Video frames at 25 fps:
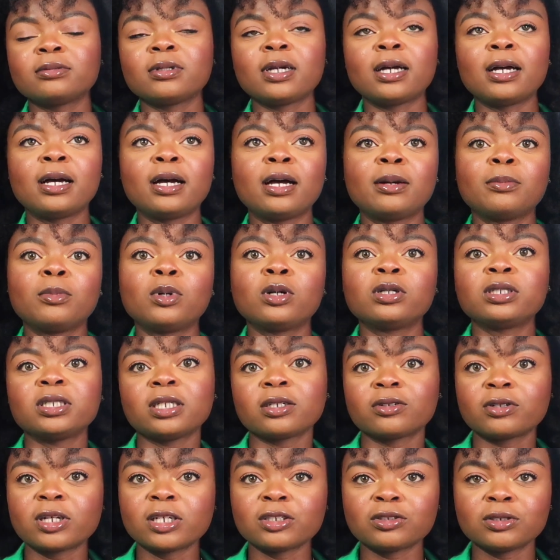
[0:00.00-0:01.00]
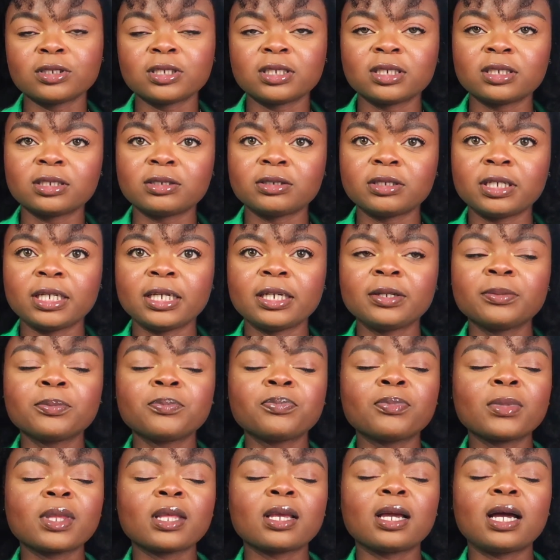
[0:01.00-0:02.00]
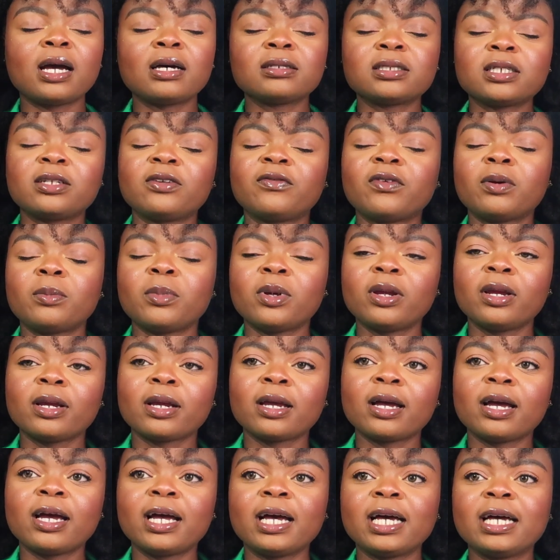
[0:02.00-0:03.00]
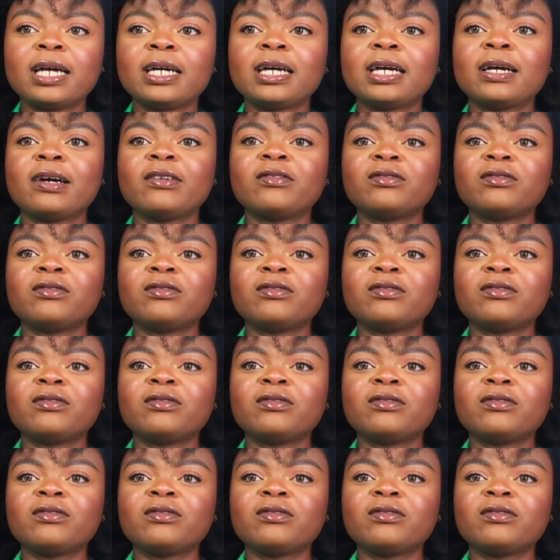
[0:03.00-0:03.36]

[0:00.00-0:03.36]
undergraduate degree outside of America,